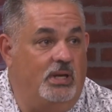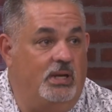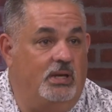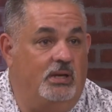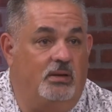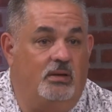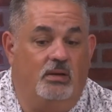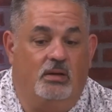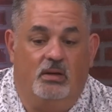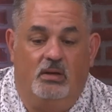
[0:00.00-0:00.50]

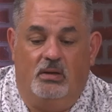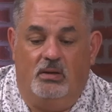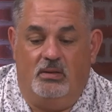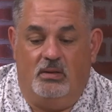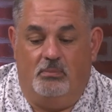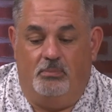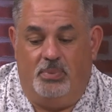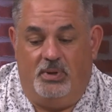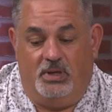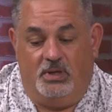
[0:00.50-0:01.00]
And
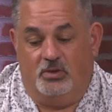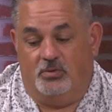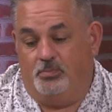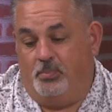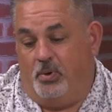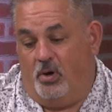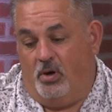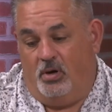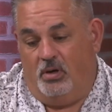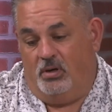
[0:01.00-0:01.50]
the
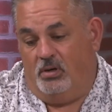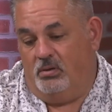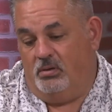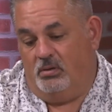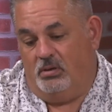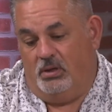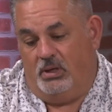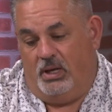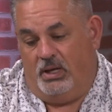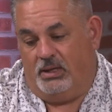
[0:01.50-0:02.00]
biggest part,
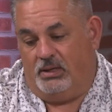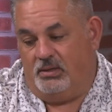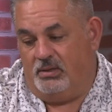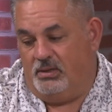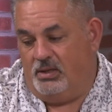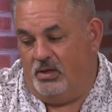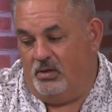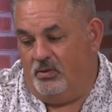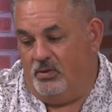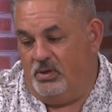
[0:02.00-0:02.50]
and I can
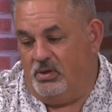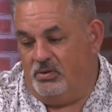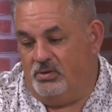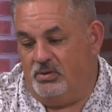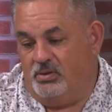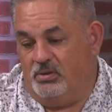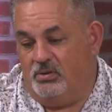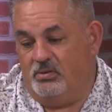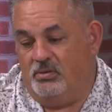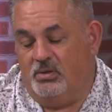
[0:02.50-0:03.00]
tell
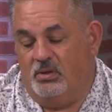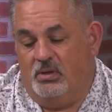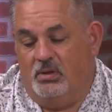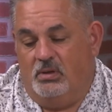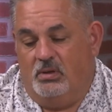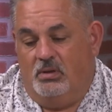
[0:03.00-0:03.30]
this, is